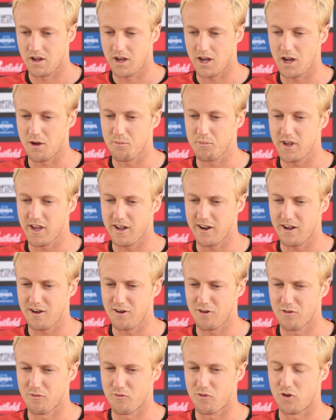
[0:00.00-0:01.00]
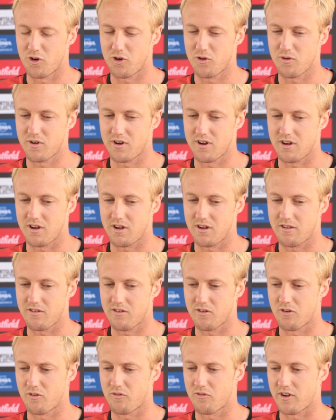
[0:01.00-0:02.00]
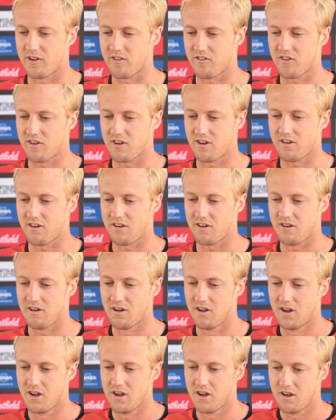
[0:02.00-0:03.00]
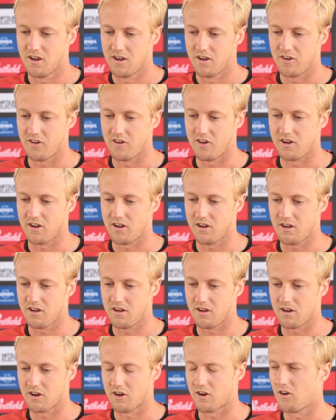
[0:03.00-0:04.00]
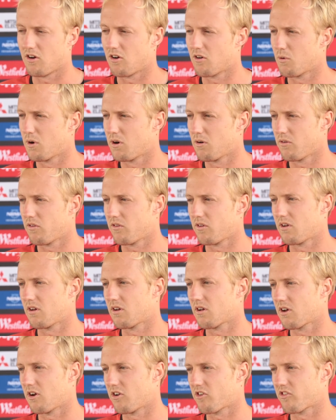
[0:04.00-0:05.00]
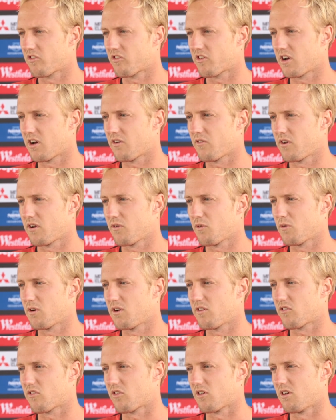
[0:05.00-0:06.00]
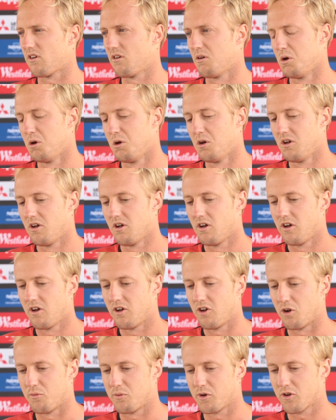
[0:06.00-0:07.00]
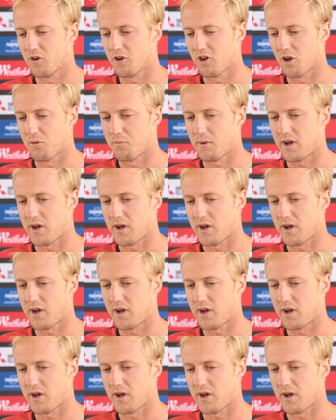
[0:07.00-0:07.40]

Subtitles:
Looking forward to it. I had some good friends there, and you know, I got along well with the coaching staff and everyone. So, you know, it'd be good to go